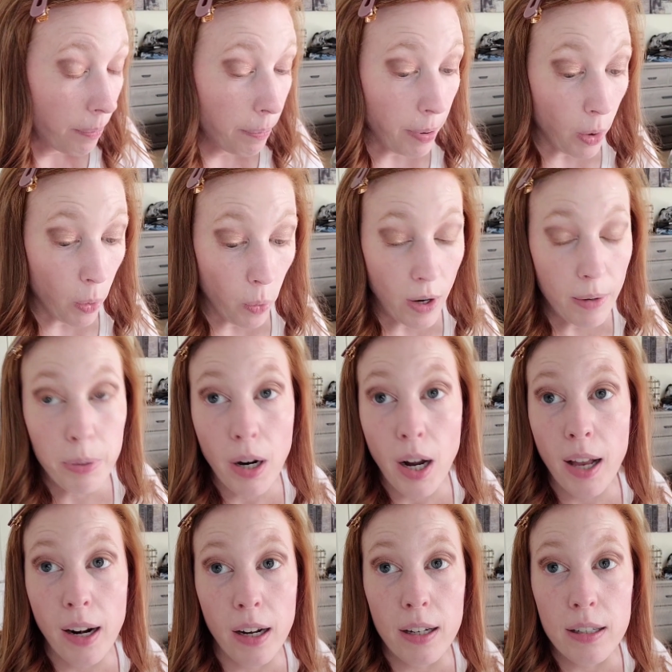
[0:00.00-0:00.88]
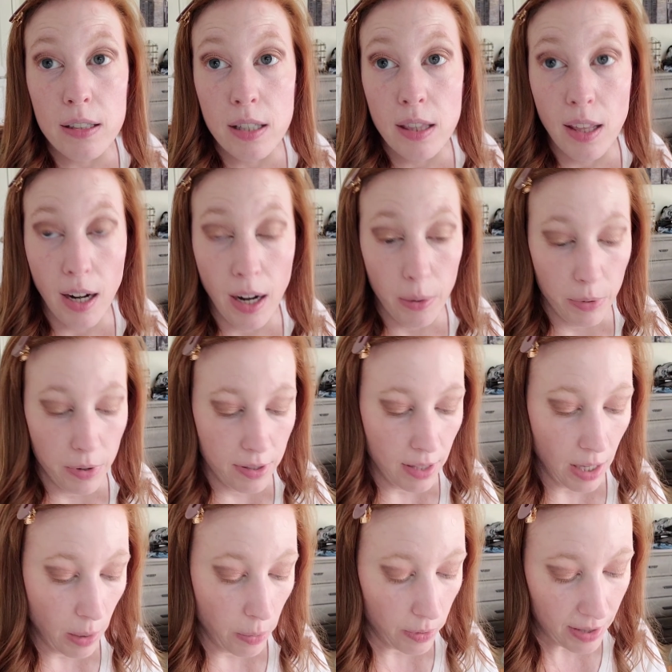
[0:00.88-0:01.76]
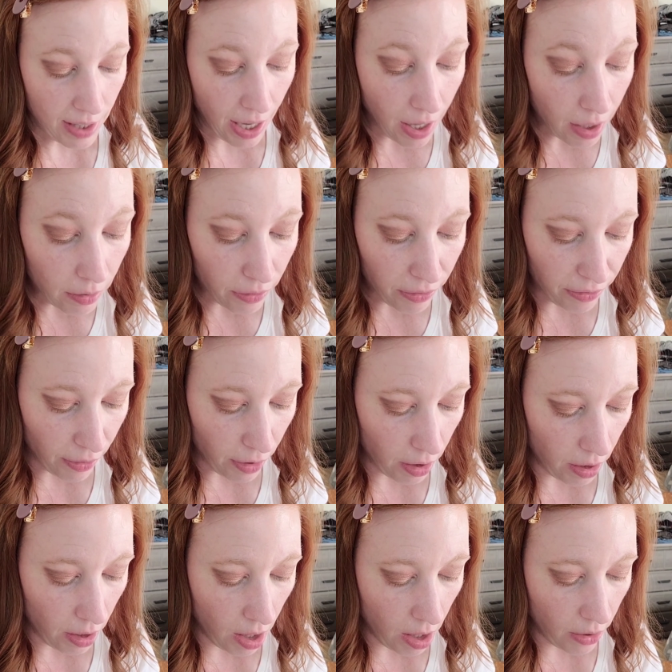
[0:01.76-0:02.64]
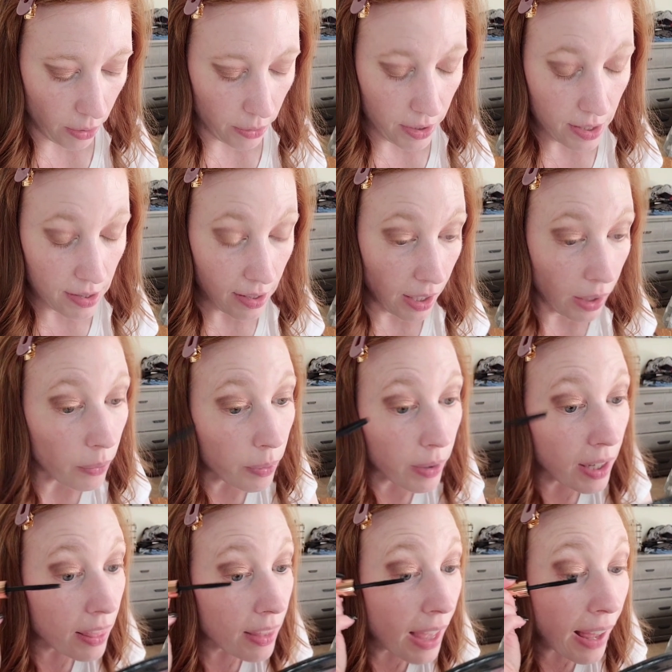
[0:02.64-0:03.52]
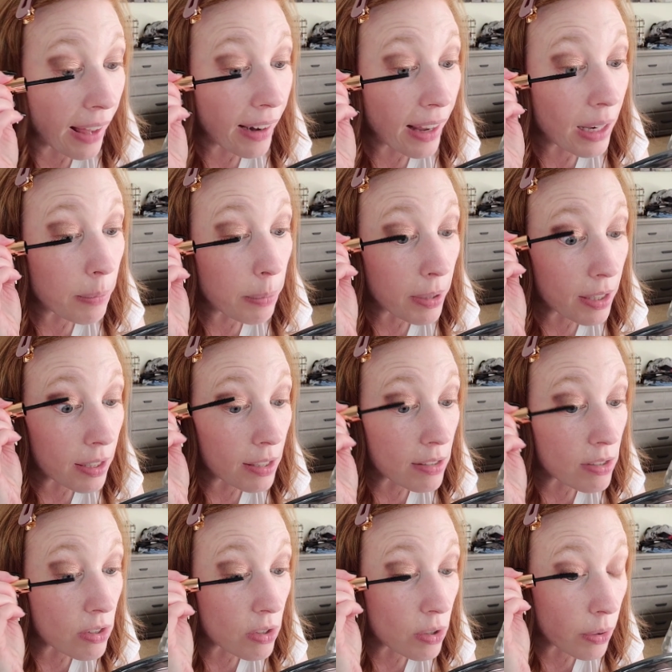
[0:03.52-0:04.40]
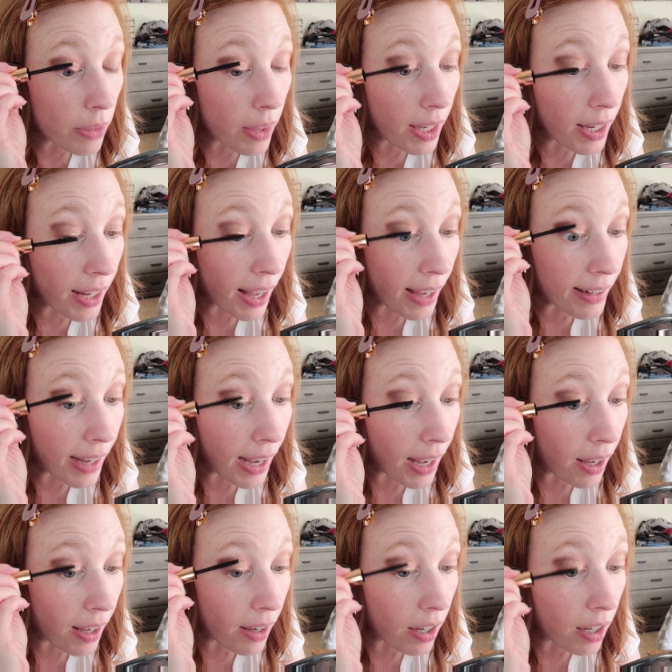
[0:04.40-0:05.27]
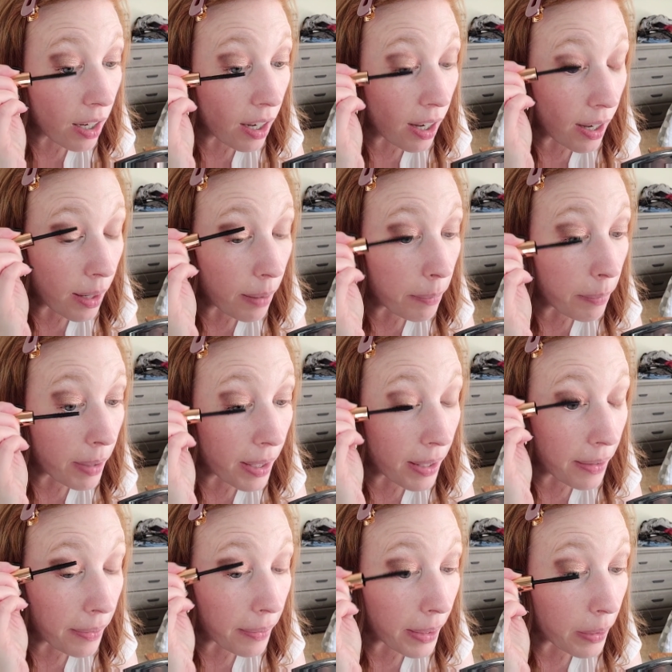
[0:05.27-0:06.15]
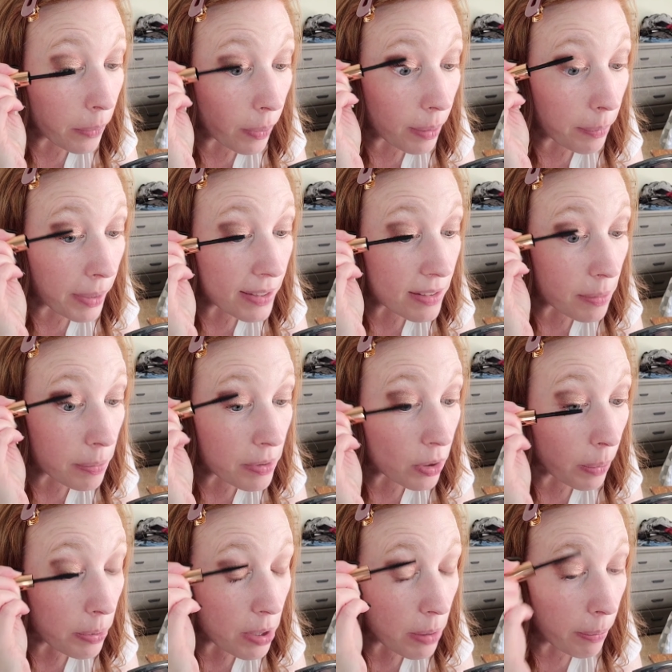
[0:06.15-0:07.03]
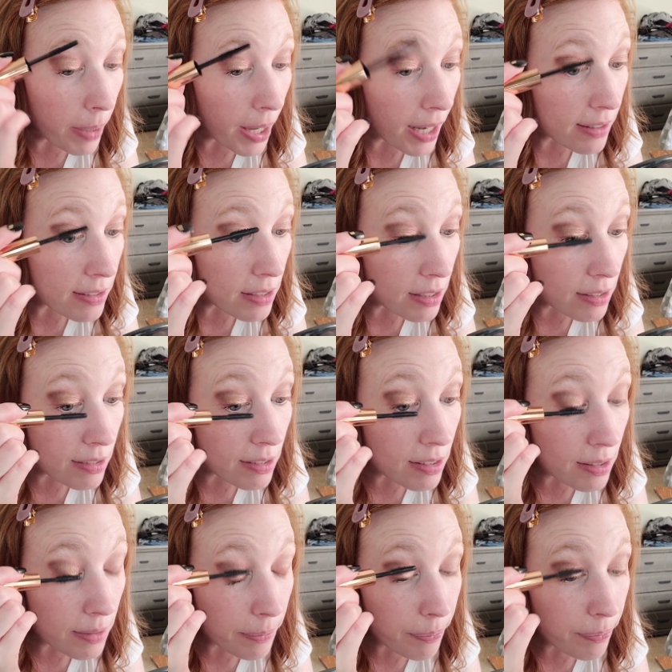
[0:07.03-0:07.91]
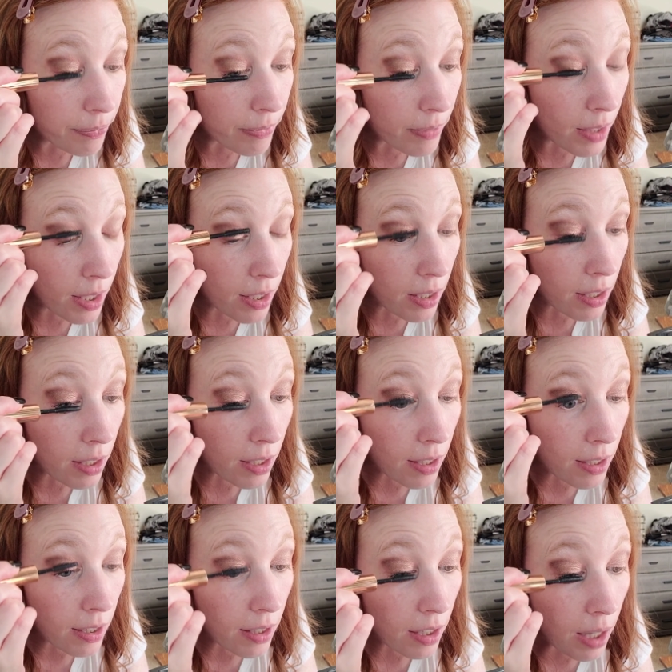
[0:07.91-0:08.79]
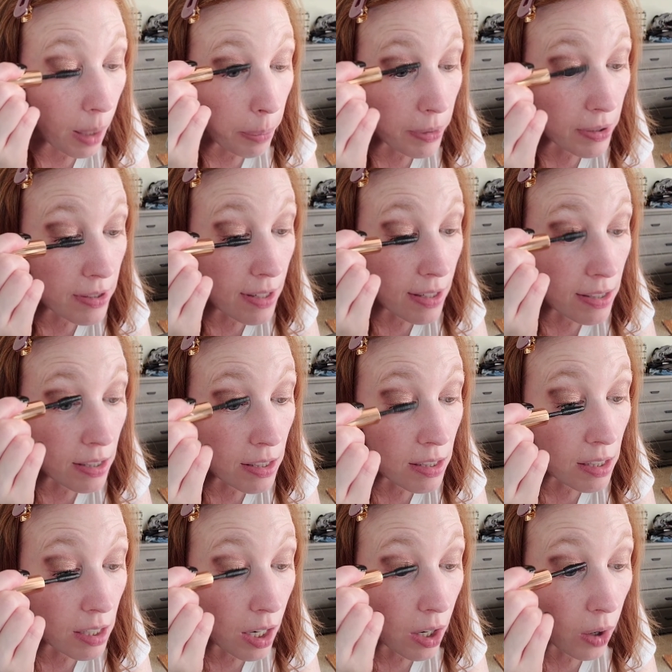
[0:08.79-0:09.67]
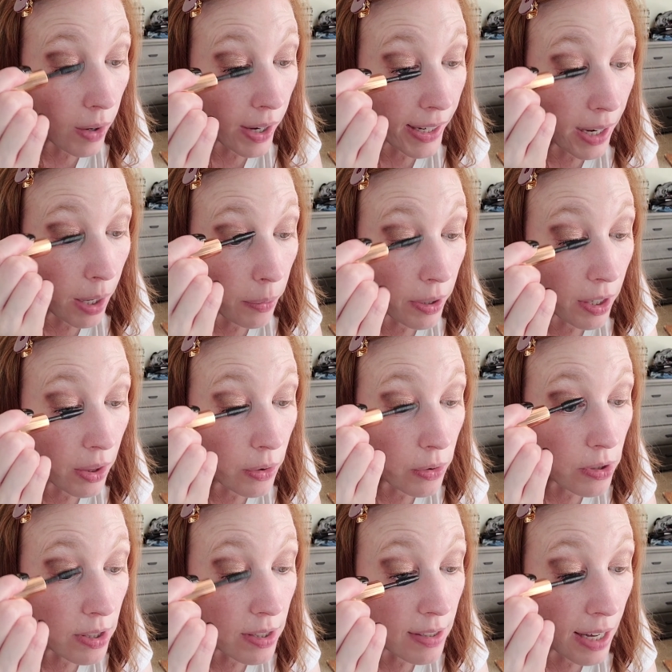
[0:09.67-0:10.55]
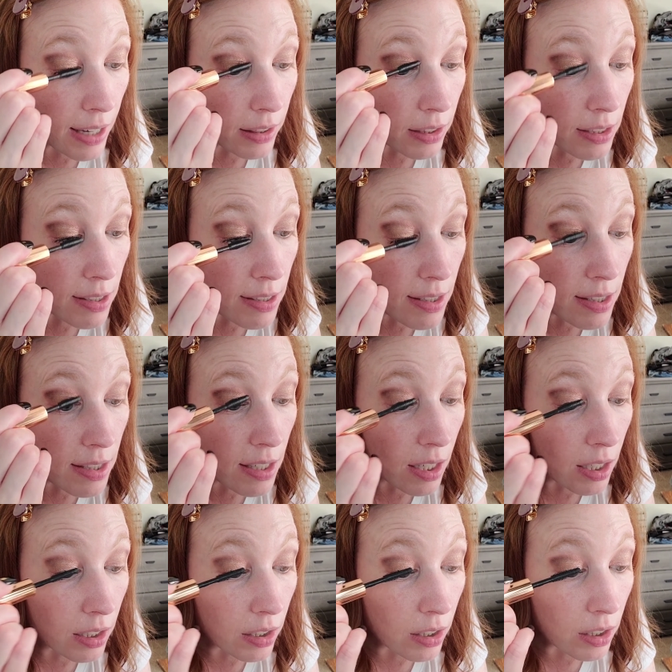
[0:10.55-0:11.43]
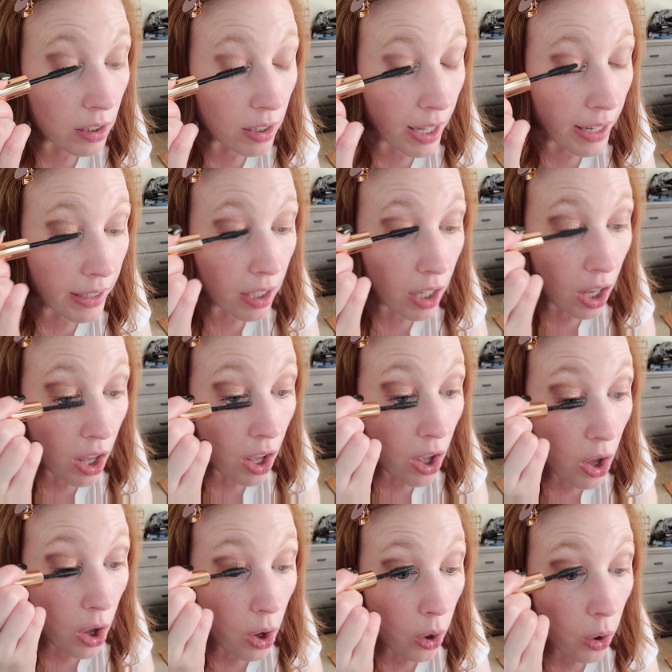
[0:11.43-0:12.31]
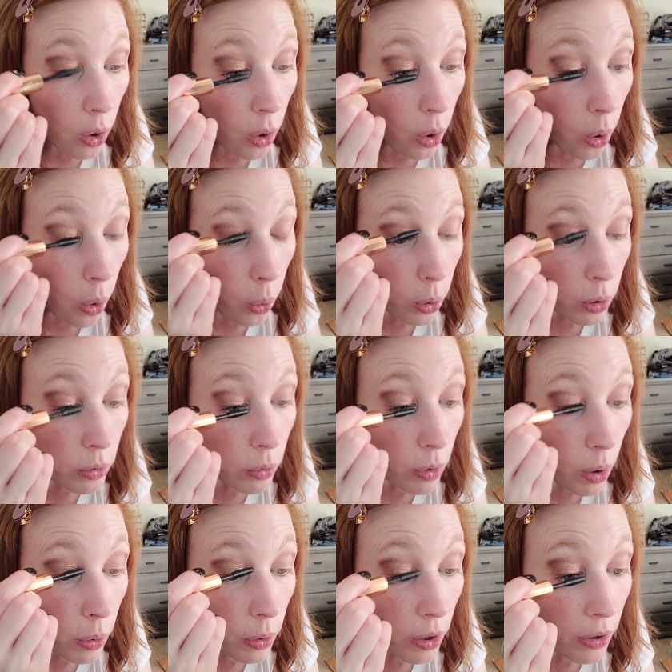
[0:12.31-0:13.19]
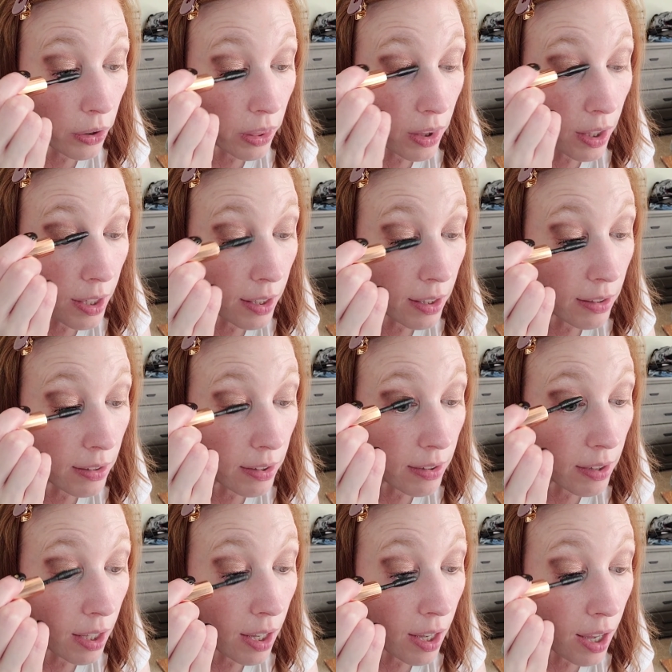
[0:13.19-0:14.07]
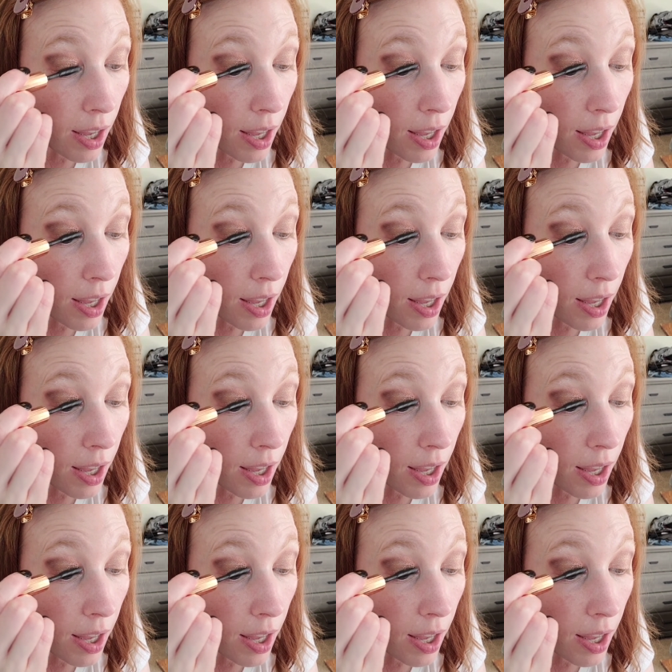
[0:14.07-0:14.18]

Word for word: but one product that I will say was helpful, although it doesn't get rid of the headache, but it is soothing, I got um, in like one of my subscription boxes a couple seasons ago. I got one of those stainless steel like cold roller things.